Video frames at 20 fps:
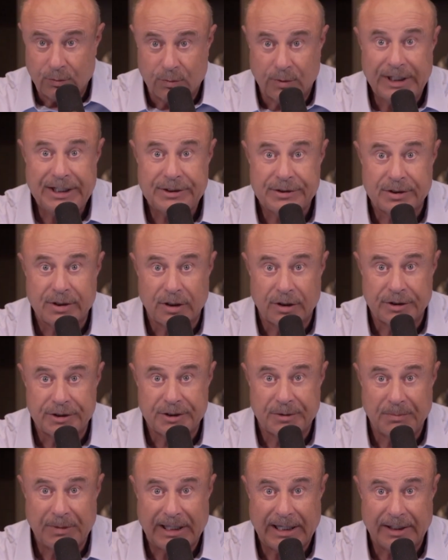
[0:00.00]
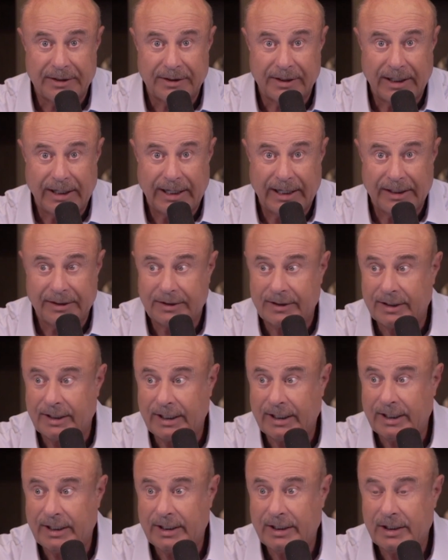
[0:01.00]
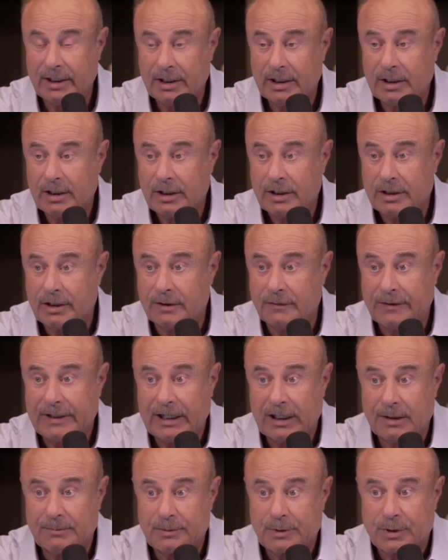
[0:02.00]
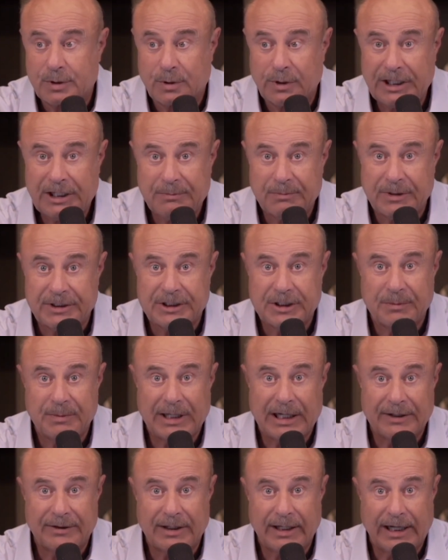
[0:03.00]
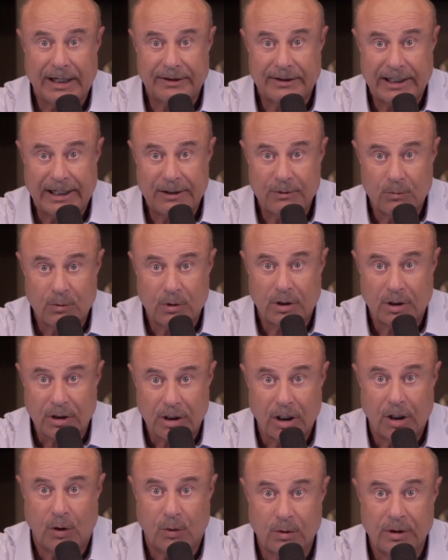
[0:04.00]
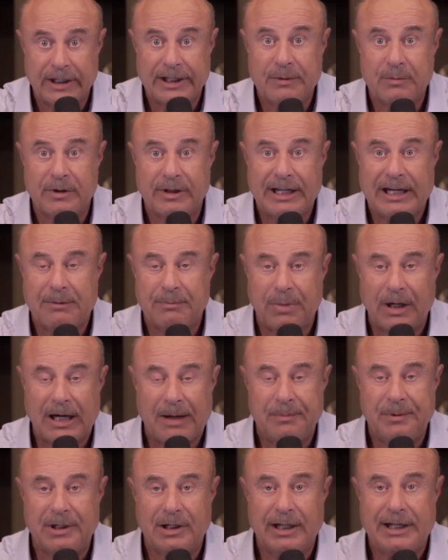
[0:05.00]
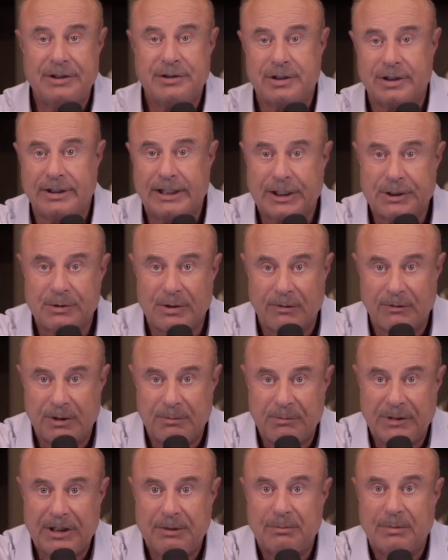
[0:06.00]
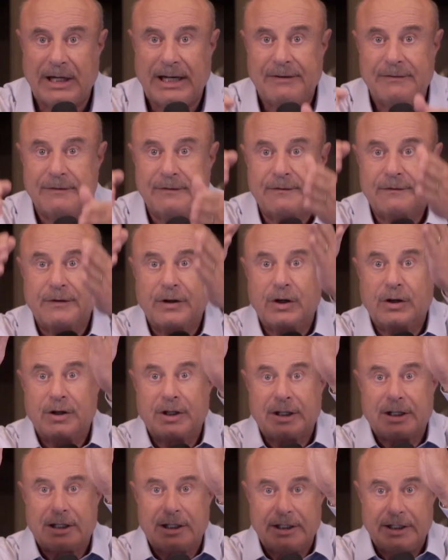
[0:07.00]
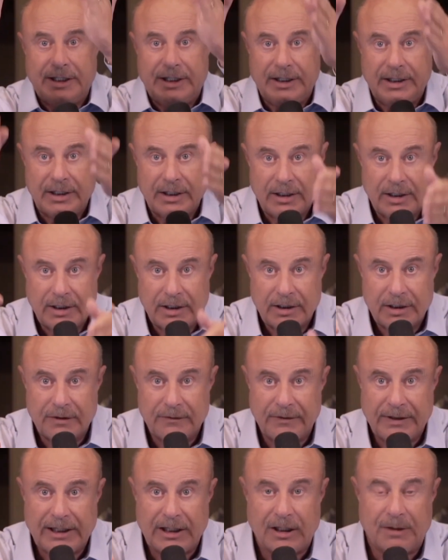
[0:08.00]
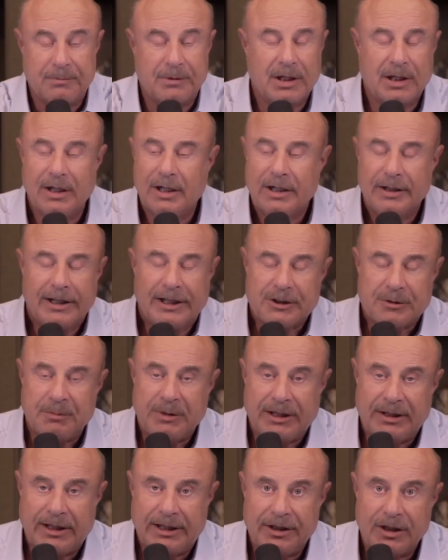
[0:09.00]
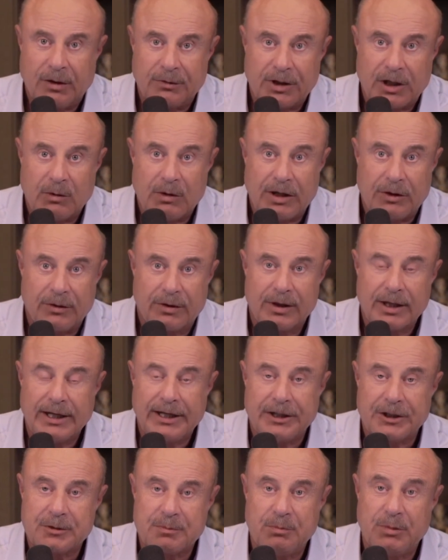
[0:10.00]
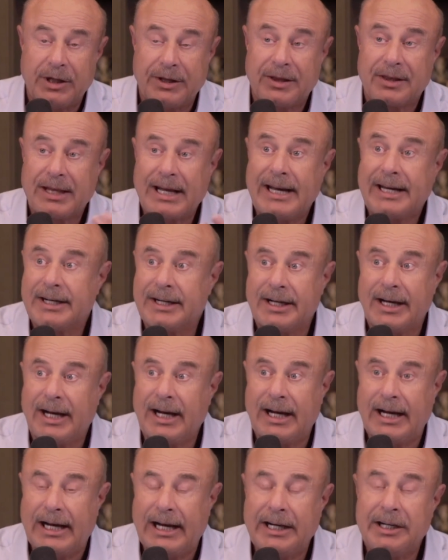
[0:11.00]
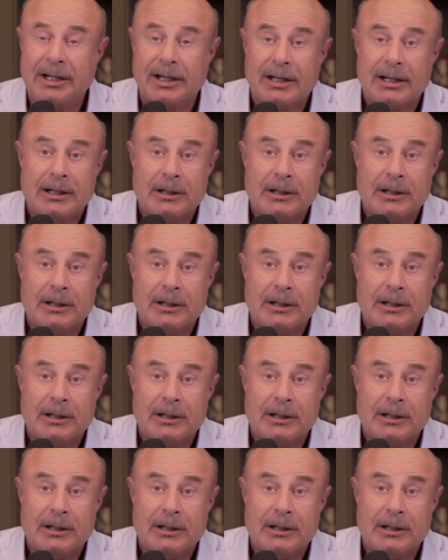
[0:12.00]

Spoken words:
research about that. They develop treatments about that. They work only with that population. That's what we mean by vertically developed. Doesn't mean they don't know other things, but thank God